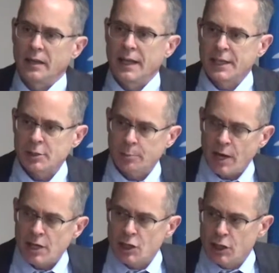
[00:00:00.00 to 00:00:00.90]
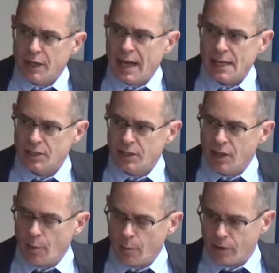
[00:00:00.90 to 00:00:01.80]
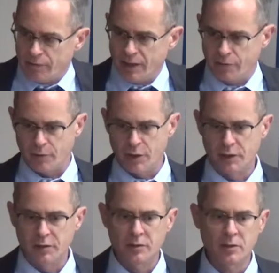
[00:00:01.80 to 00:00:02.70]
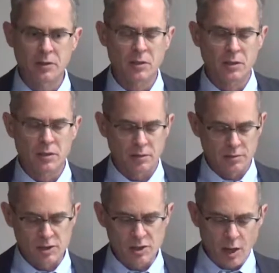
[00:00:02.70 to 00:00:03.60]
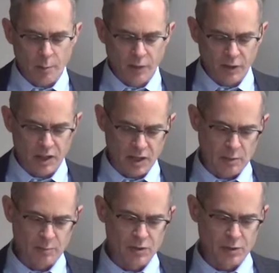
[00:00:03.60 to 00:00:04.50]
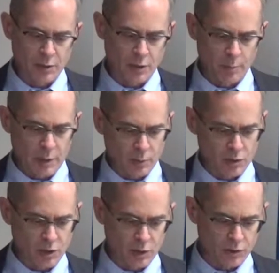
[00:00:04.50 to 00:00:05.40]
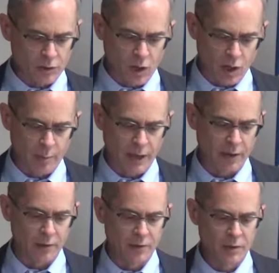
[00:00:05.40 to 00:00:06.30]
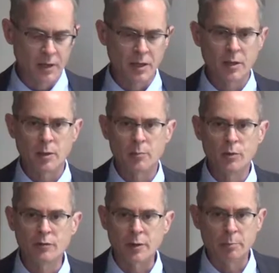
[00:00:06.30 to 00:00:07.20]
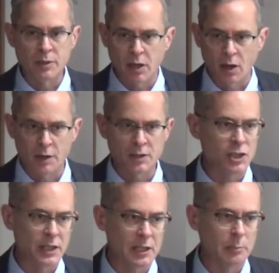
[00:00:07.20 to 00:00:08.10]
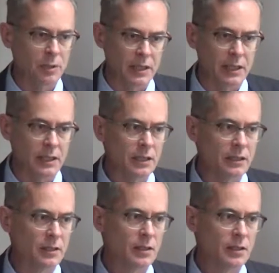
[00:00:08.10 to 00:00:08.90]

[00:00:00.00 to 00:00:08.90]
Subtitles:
expression has a number of different sub-themes. People start to talk about moving beyond GDP,